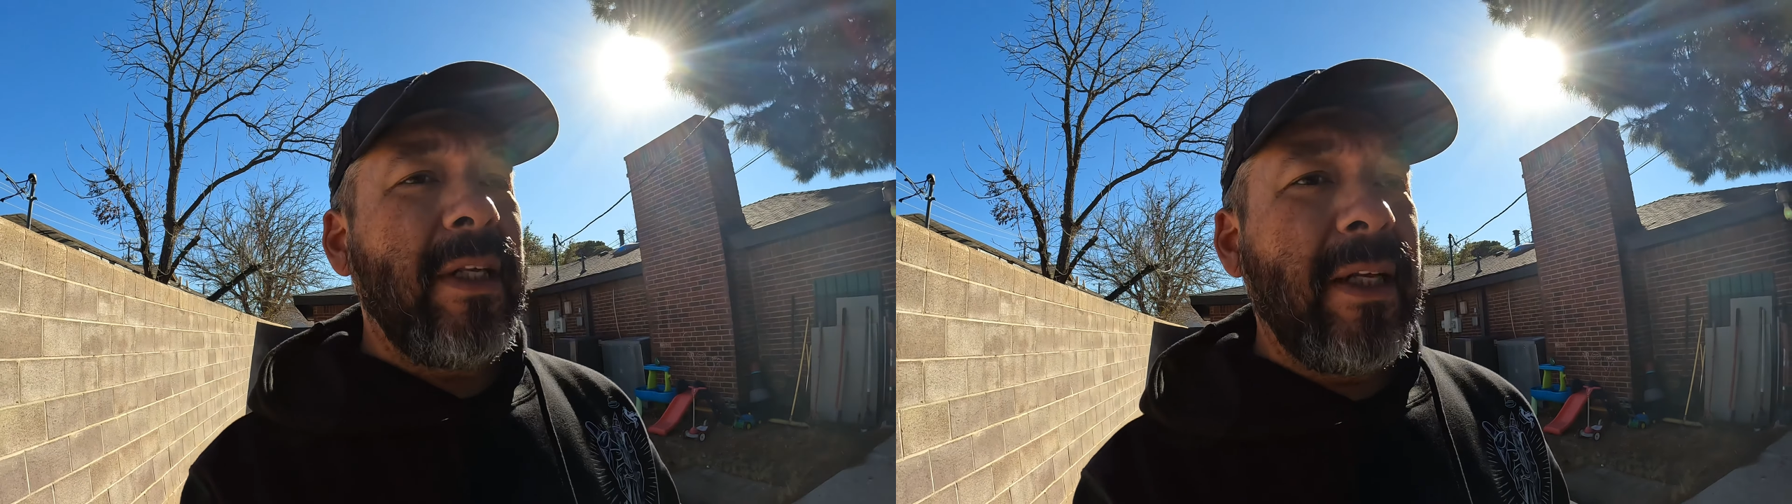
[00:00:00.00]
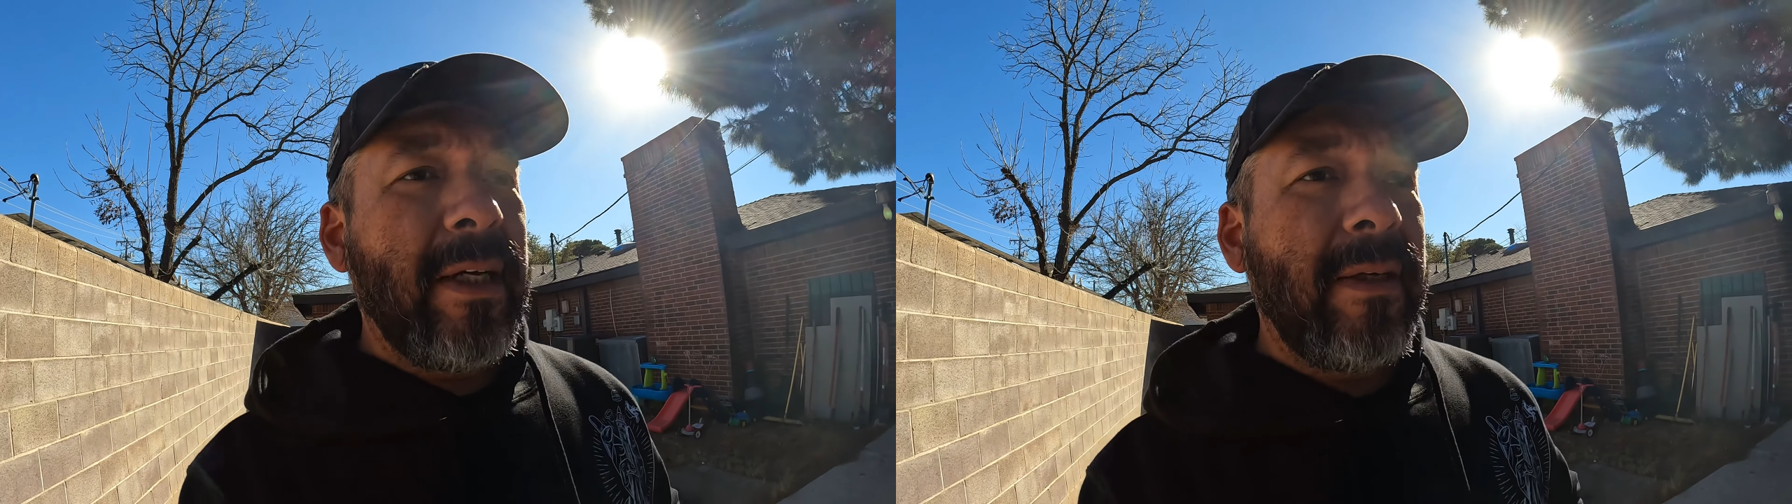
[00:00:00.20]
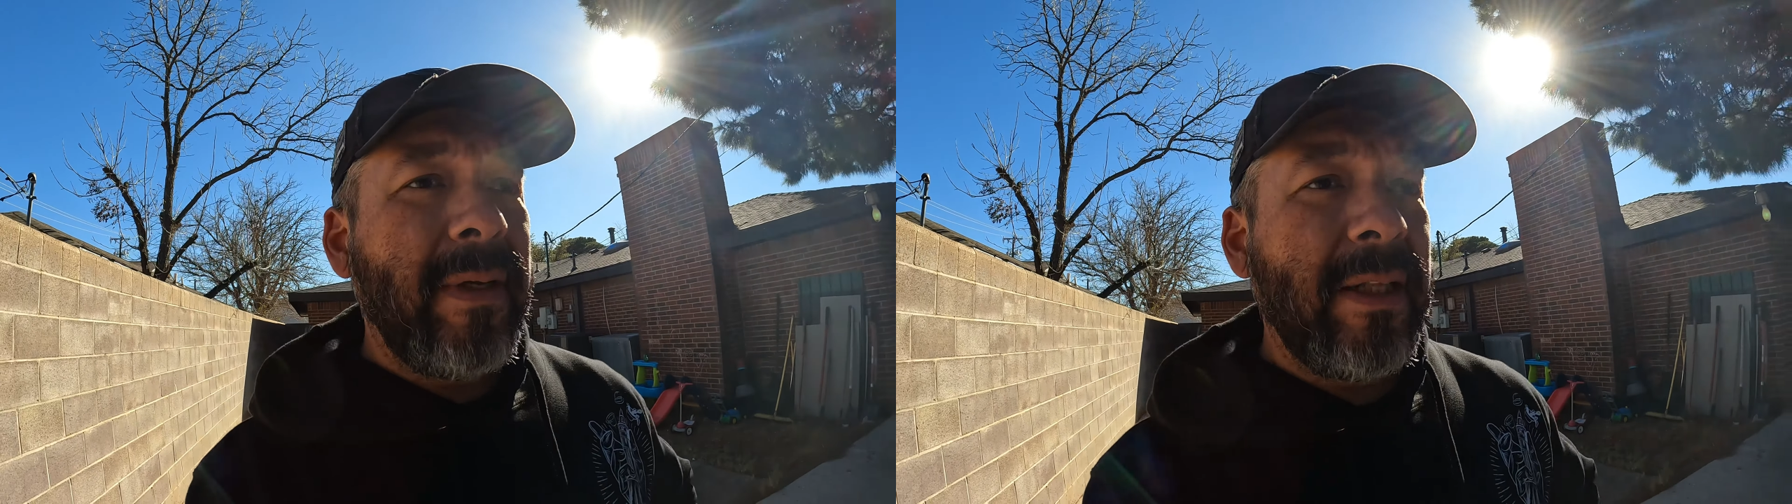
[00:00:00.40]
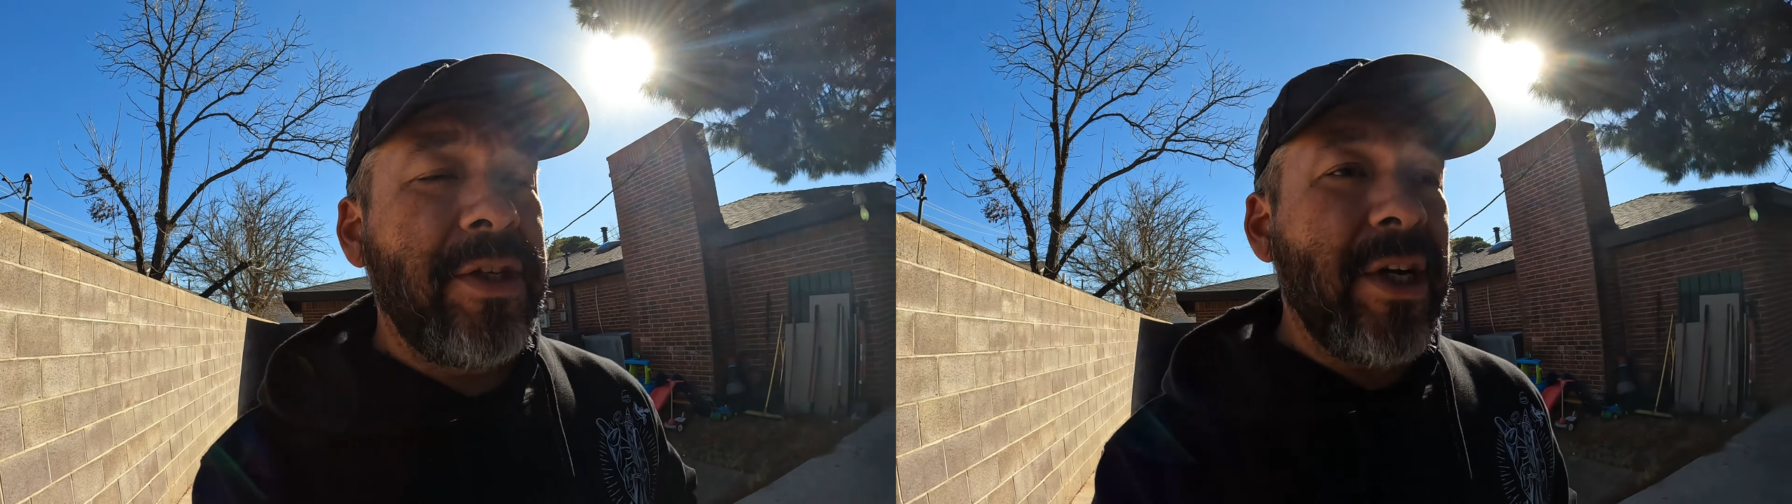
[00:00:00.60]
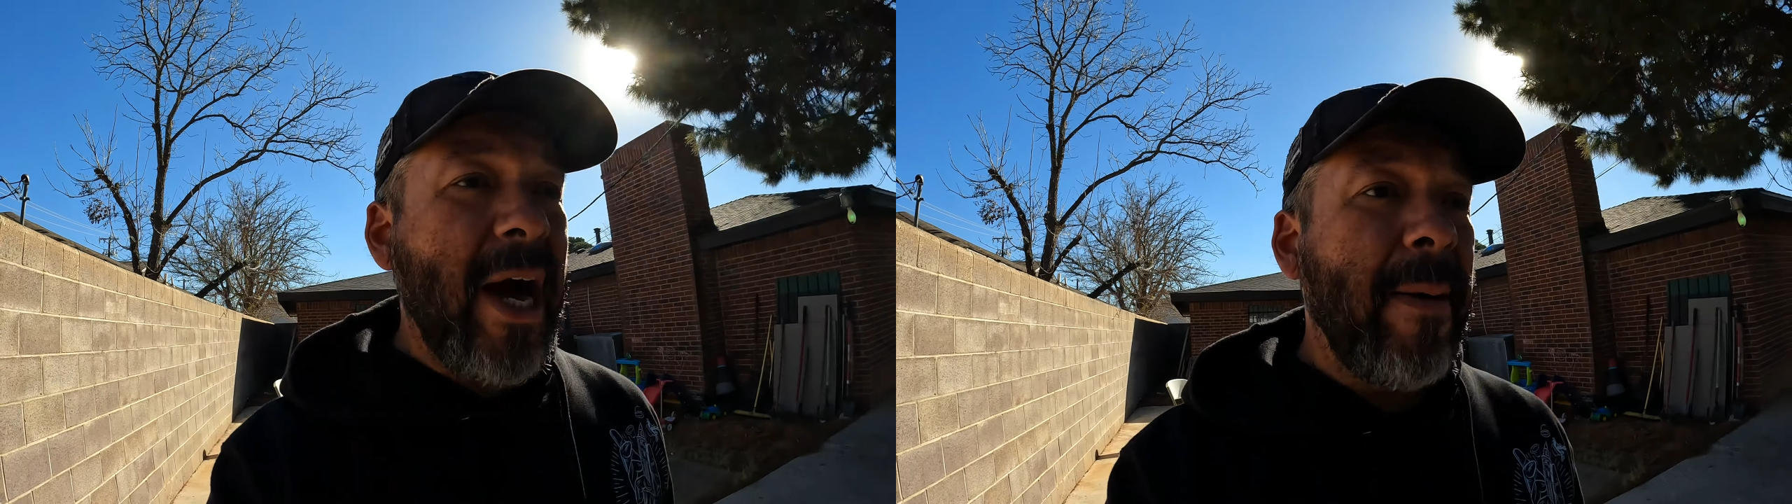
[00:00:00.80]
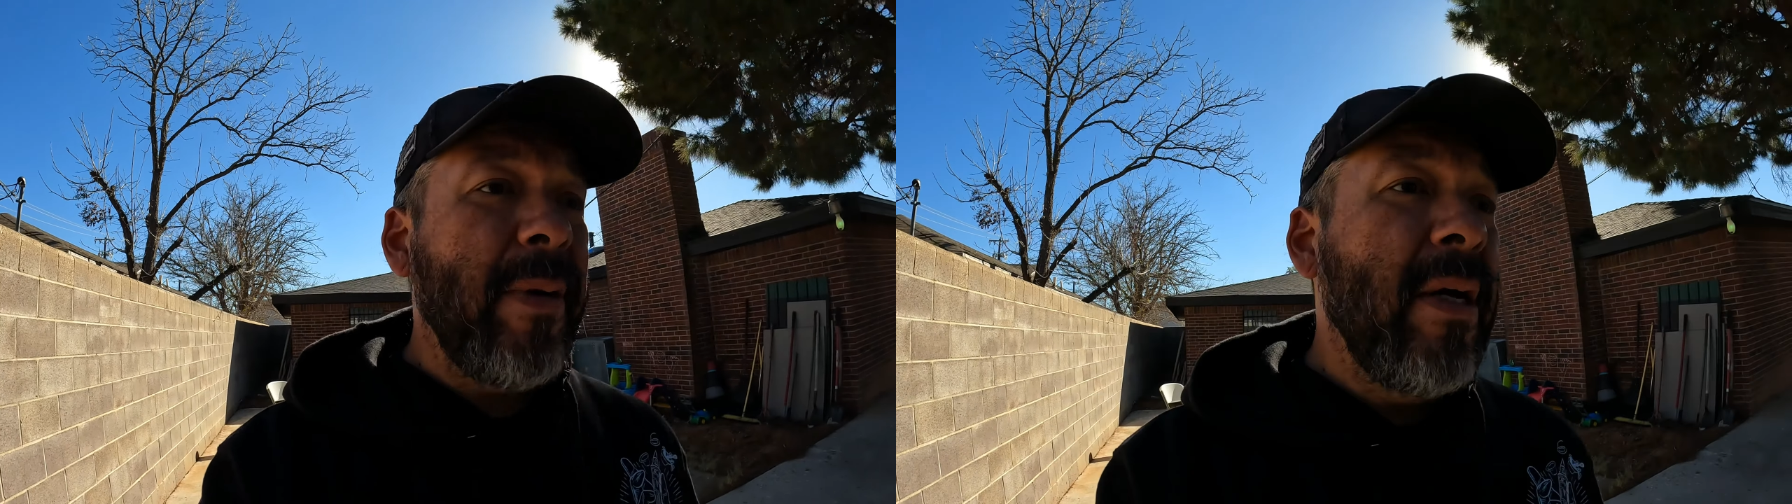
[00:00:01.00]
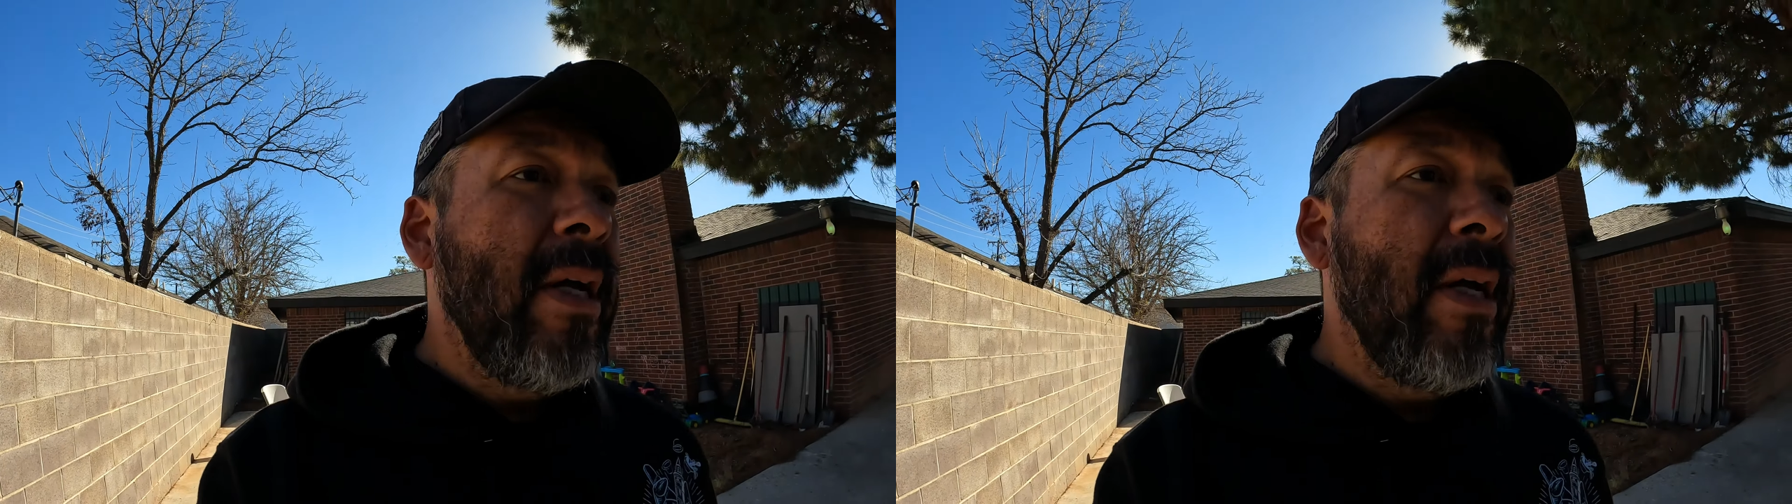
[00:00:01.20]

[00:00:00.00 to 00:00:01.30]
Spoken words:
in the shop.